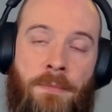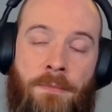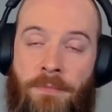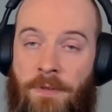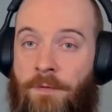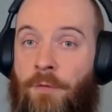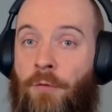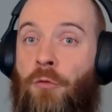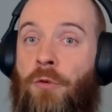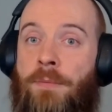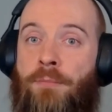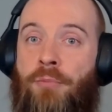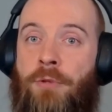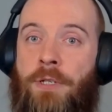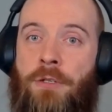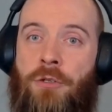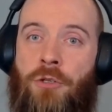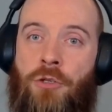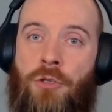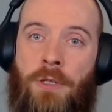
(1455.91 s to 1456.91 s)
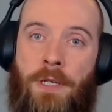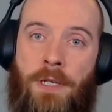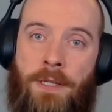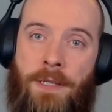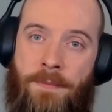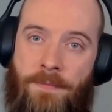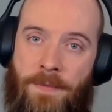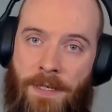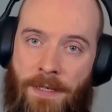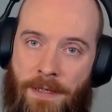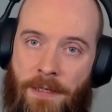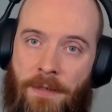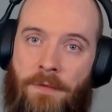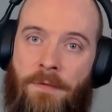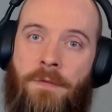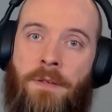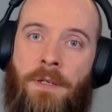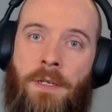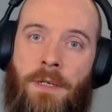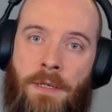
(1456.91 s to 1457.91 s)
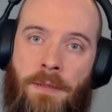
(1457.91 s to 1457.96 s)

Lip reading: before a breach and that kind of